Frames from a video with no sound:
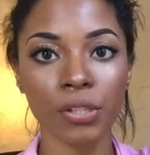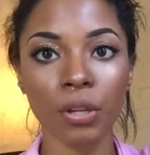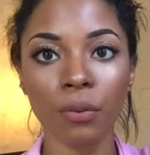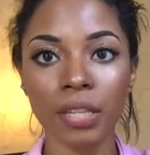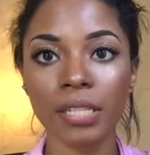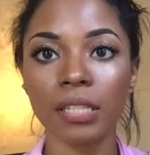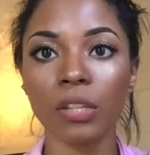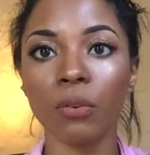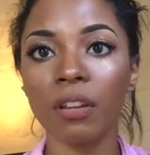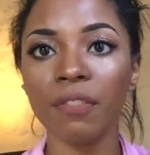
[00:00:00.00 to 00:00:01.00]
So this
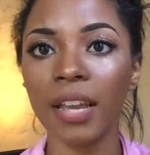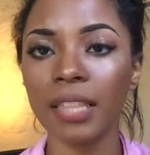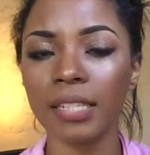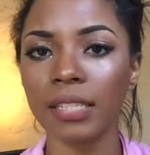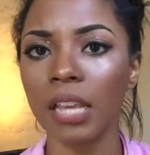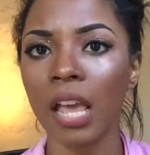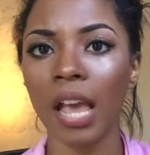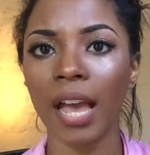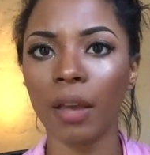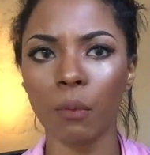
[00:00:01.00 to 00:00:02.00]
you can find this
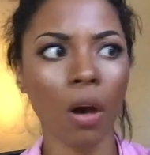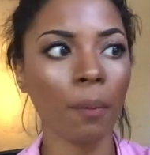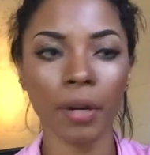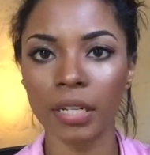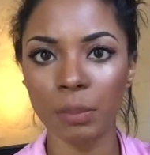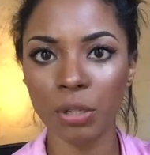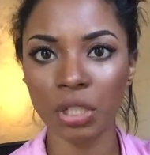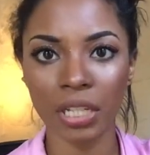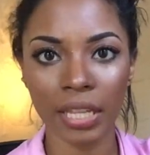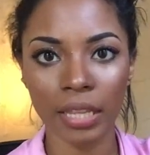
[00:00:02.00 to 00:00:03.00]
at Walmart,
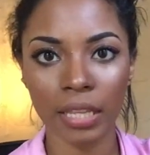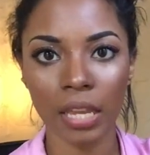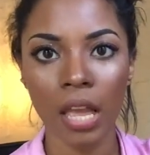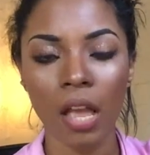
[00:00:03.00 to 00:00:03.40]
especially lately.